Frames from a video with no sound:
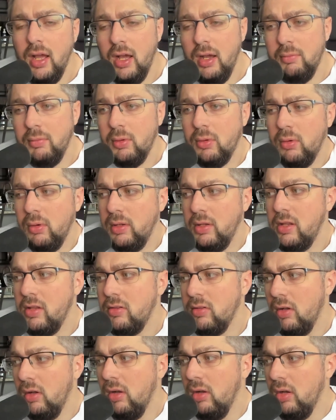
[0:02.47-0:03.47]
I'm recording this
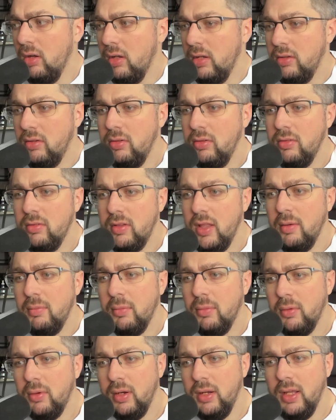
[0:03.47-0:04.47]
on Tuesday
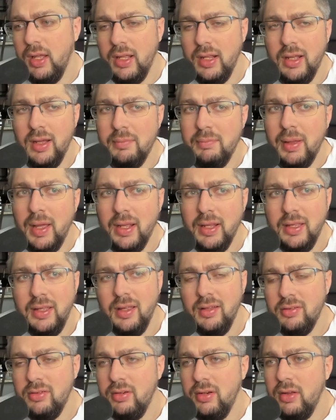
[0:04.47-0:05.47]
morning. I got back
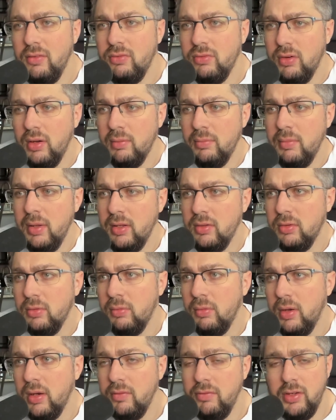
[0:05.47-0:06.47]
yesterday from Major
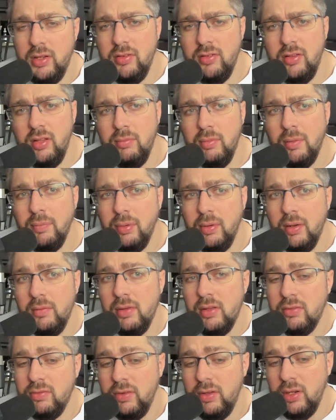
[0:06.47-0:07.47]
1. If you didn't see my
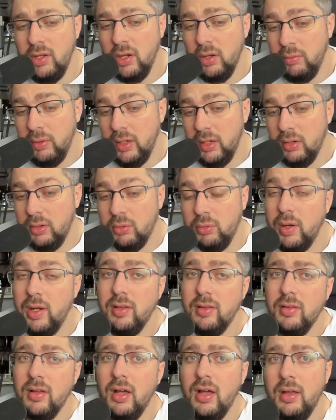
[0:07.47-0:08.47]
previous video, we had a
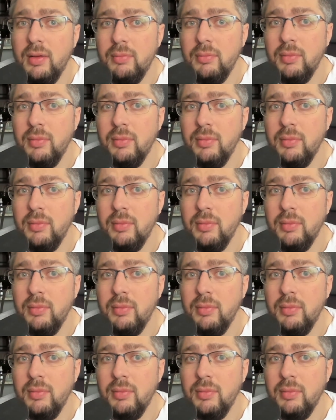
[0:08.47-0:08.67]
great time